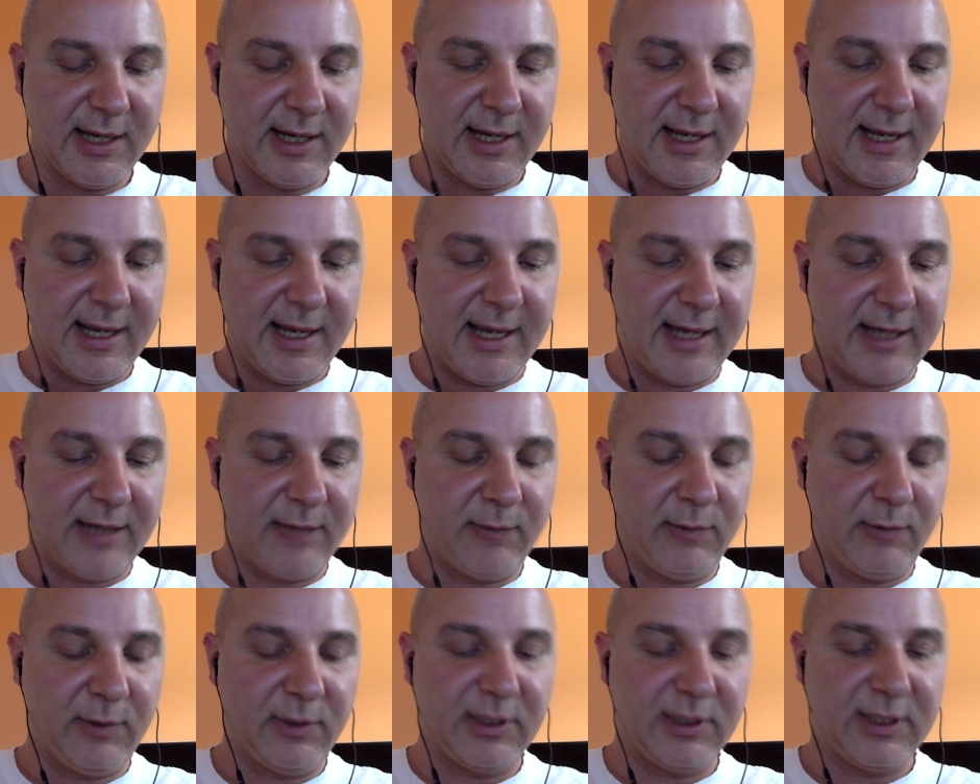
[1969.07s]
And
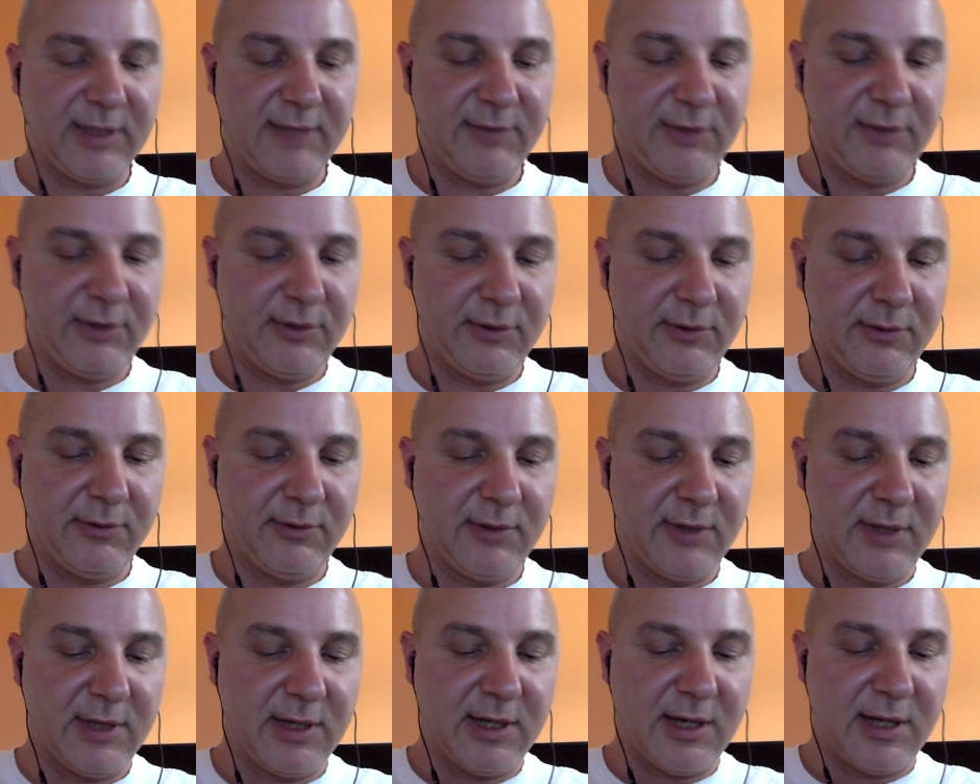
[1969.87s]
it will give you
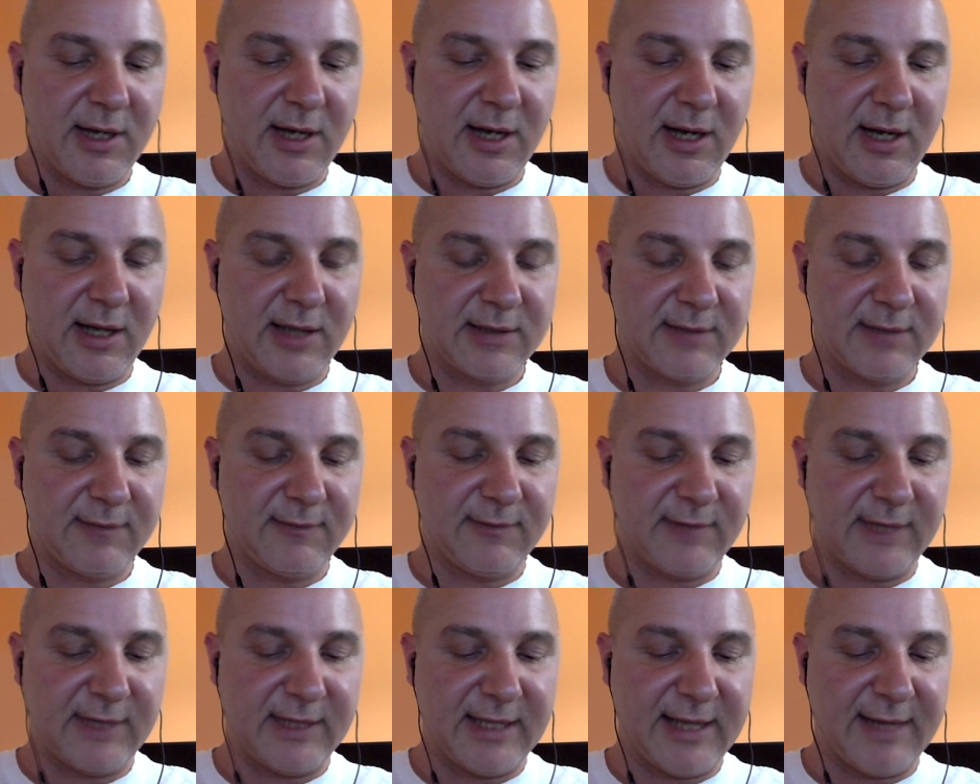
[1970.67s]
some
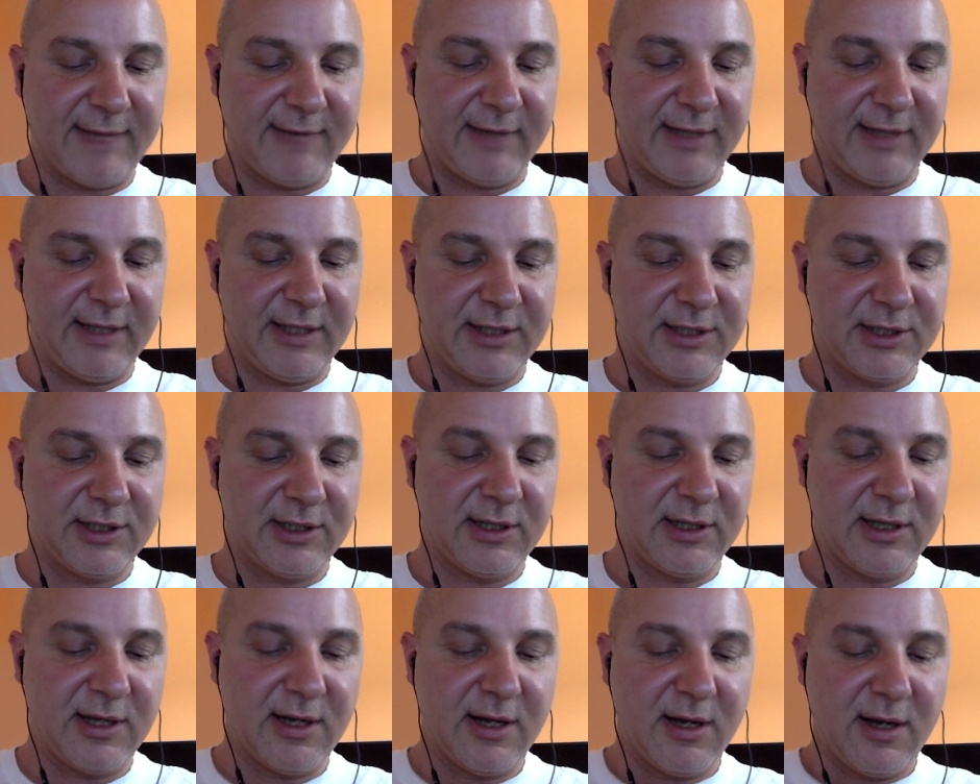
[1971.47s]
flight navigation.